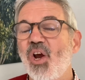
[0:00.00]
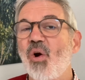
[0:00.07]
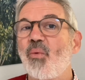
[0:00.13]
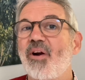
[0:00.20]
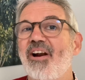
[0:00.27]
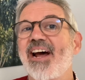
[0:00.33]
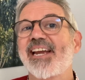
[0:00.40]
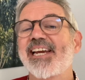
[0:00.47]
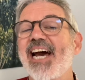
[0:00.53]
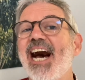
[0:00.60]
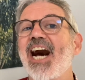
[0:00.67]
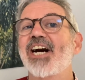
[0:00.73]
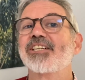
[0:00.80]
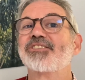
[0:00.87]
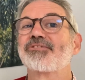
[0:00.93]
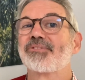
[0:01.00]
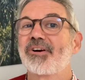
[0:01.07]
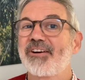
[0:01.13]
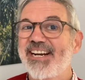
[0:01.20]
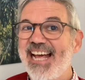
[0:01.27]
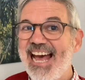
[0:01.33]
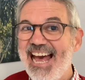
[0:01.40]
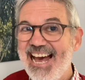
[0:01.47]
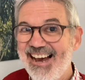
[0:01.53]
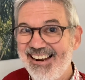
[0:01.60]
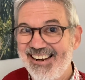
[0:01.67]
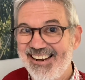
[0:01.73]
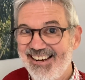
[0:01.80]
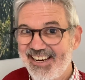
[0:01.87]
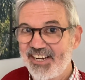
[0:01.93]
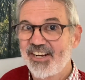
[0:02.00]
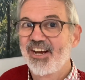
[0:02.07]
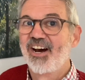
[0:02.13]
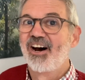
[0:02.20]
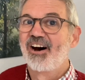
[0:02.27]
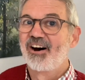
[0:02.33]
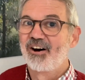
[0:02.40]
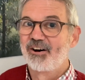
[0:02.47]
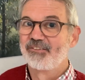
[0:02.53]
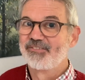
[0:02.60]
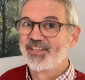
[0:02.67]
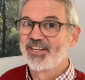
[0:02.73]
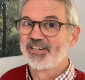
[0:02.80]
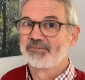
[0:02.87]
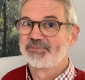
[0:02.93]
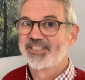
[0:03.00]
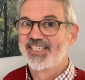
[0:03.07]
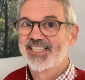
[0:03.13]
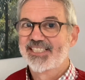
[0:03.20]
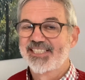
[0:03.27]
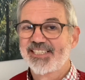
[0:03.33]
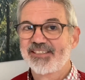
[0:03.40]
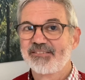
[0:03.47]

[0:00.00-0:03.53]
where I can't draw an outline of the object?